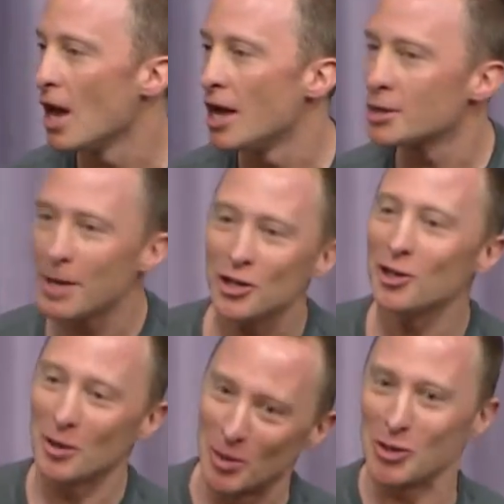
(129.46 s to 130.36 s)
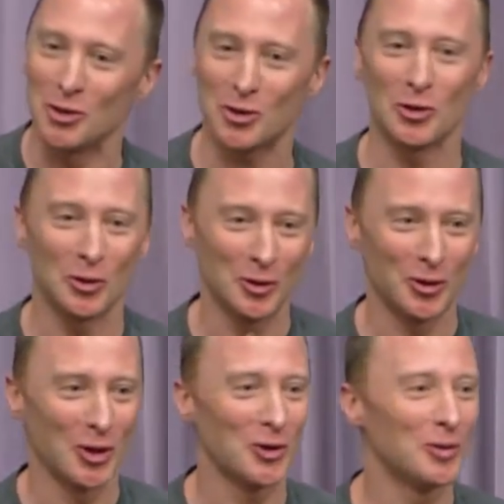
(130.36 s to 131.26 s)
Especially at the business school,
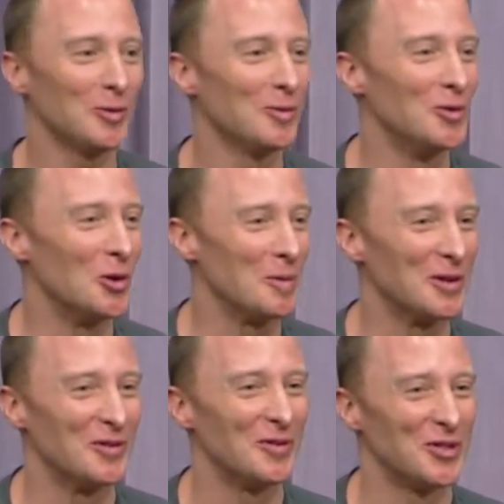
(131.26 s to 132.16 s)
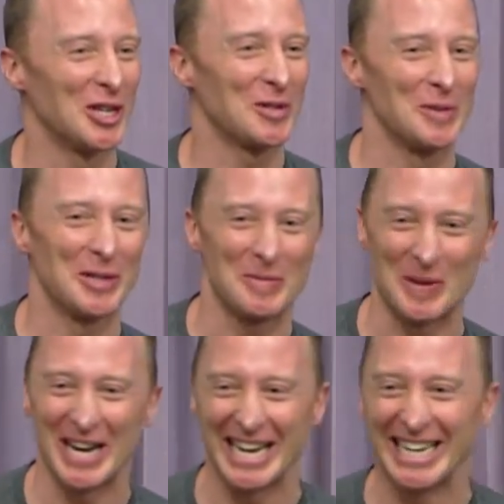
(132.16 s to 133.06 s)
no normative judgments
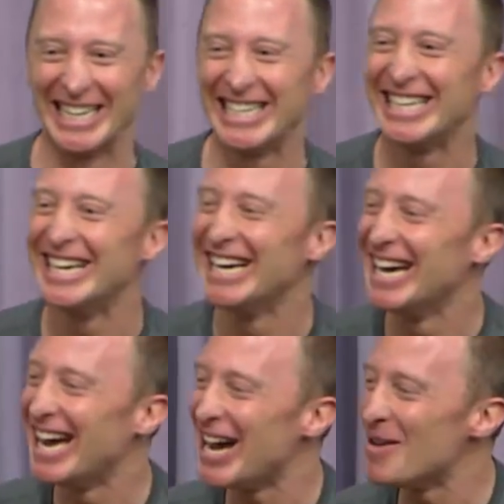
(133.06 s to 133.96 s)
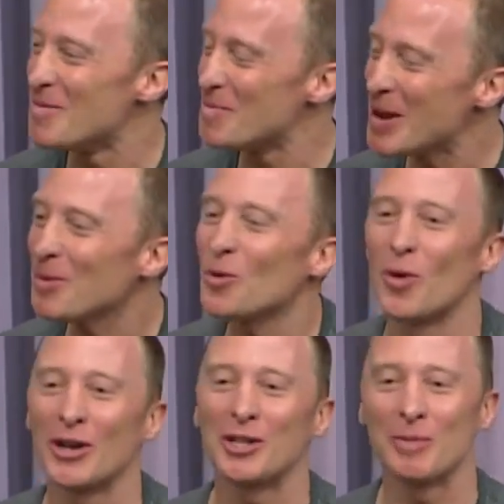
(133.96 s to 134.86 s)
implied. People
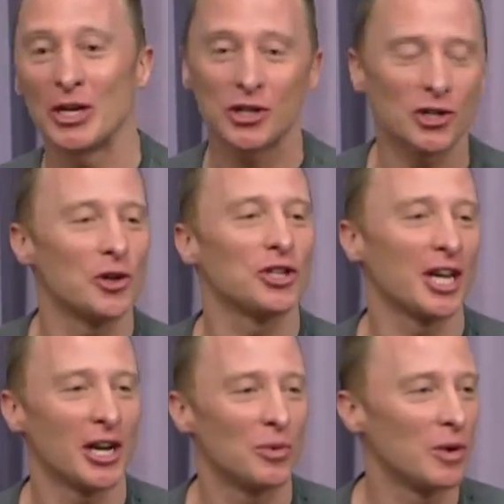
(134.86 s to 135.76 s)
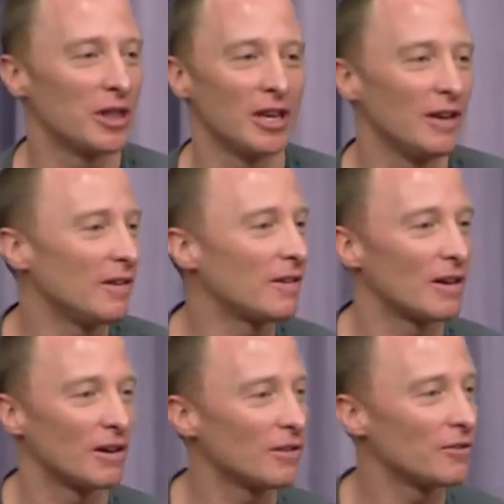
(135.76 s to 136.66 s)
want to be associated with these
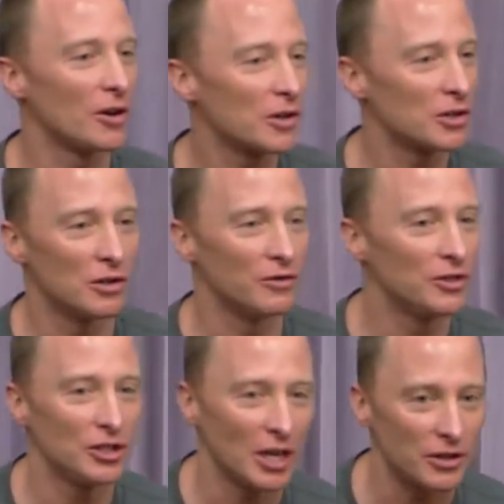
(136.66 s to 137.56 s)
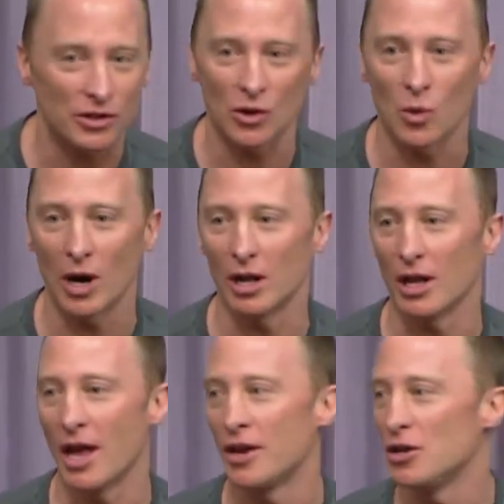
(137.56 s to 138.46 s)
folks who've done so
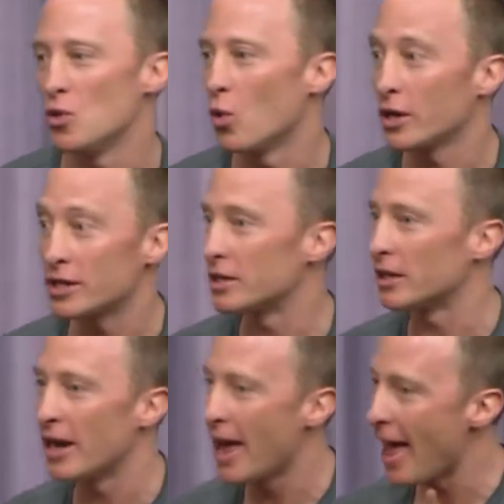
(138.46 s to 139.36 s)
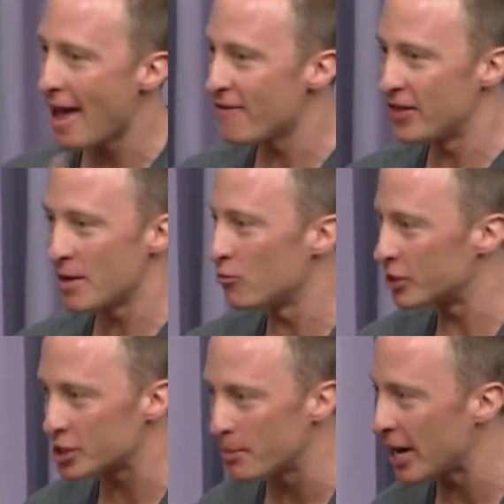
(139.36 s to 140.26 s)
well, and you want to have them
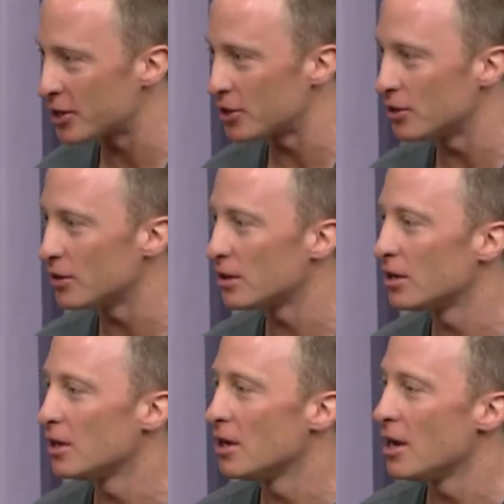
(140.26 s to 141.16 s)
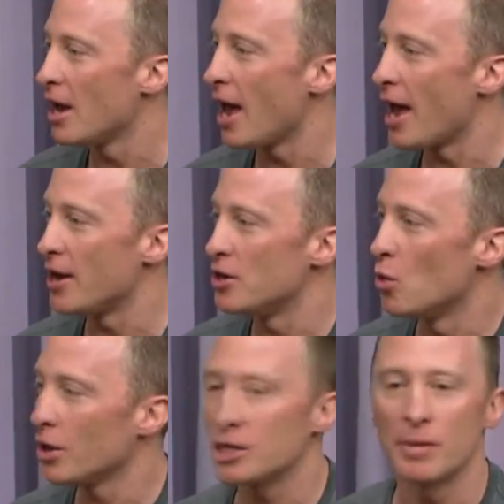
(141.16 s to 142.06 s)
respect you. And you
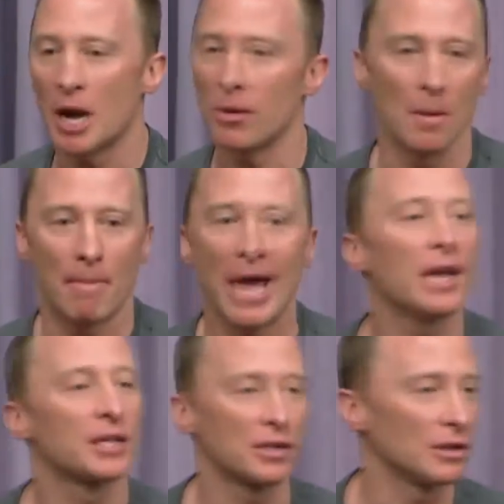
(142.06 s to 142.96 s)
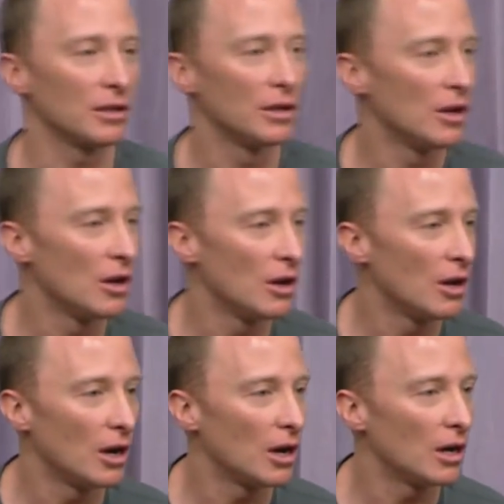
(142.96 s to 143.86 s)
want to be up on a pedestal
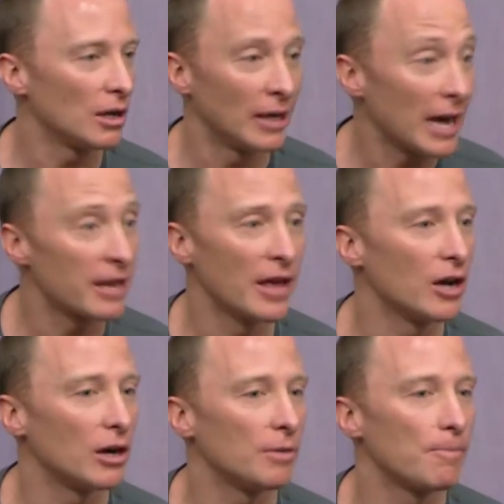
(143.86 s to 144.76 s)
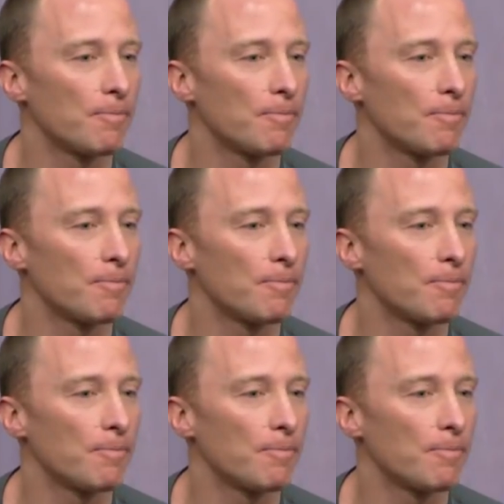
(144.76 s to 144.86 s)
like they are.